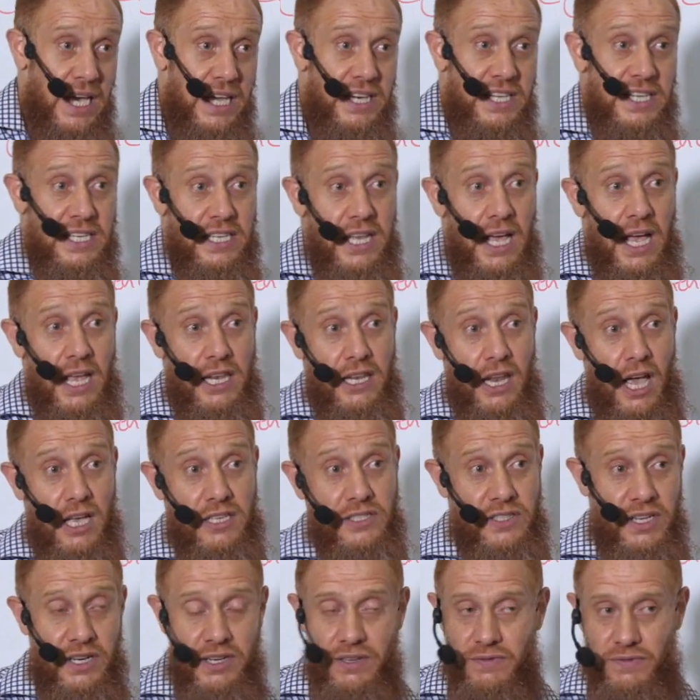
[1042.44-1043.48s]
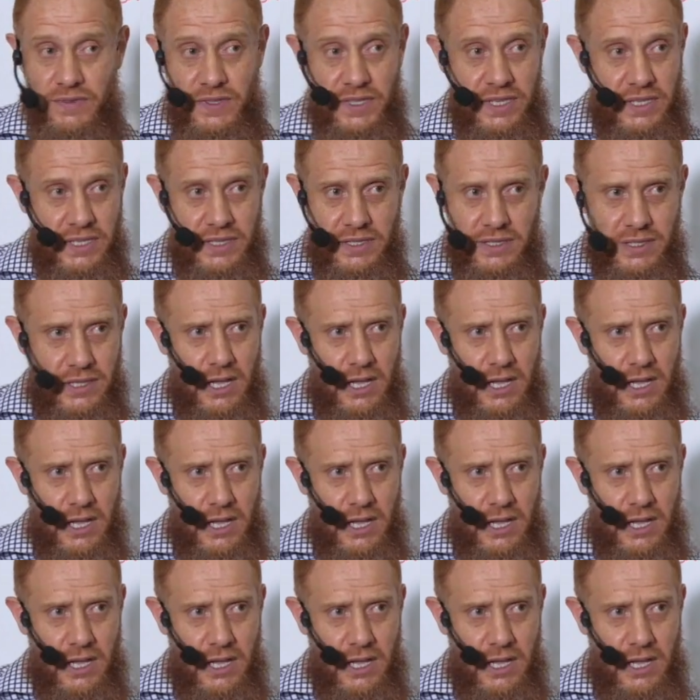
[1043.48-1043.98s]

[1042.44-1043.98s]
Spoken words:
and last year, if there is